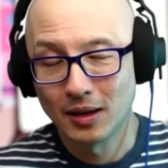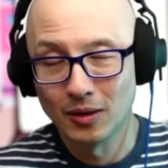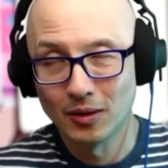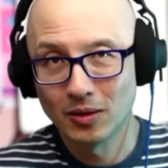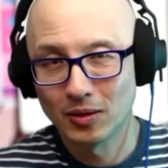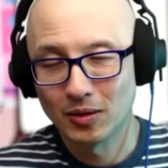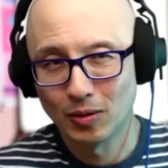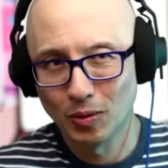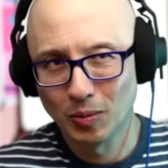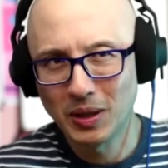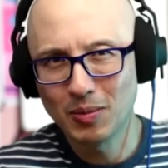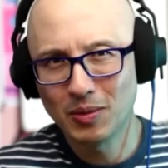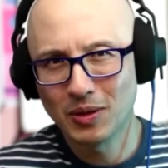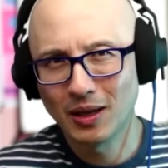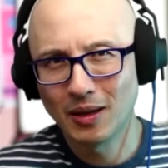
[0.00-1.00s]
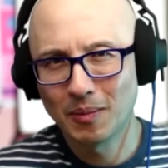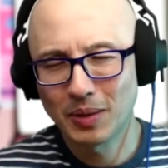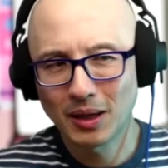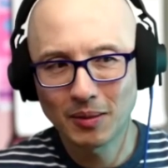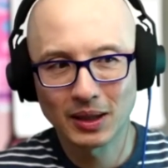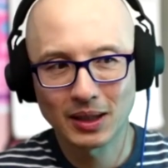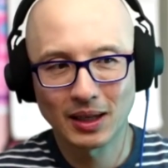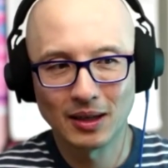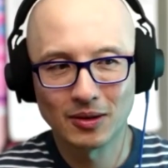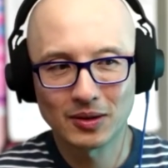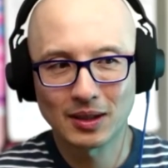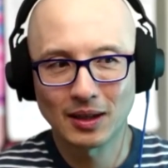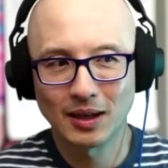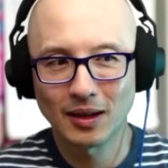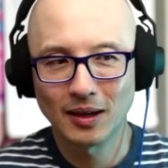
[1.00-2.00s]
going through puberty in public. And I
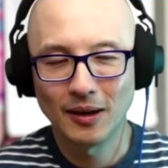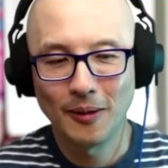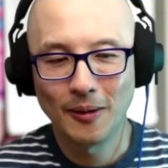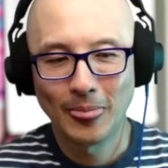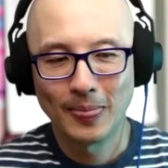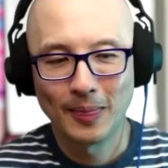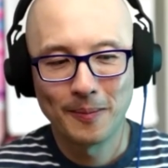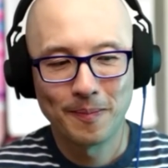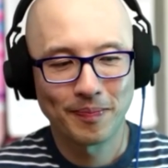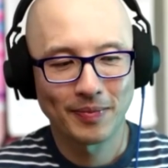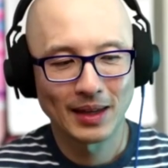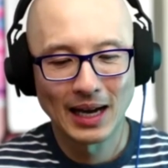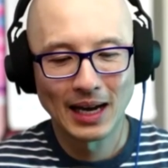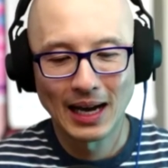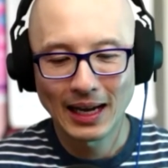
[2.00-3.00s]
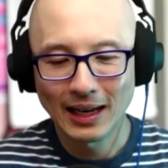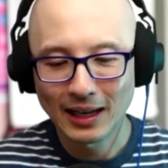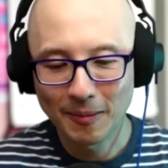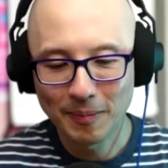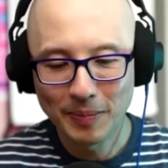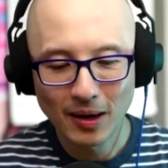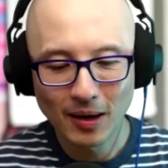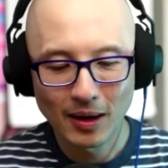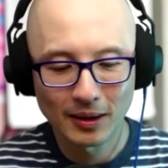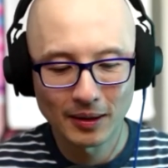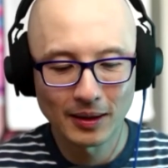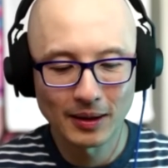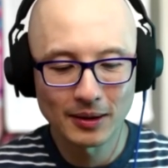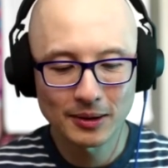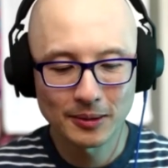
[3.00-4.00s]
was like, I got to get better
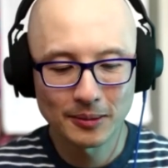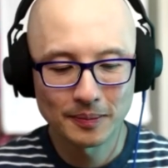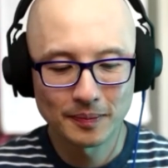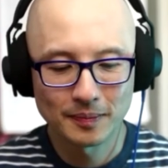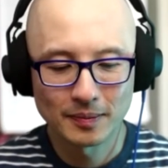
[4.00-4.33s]
at this.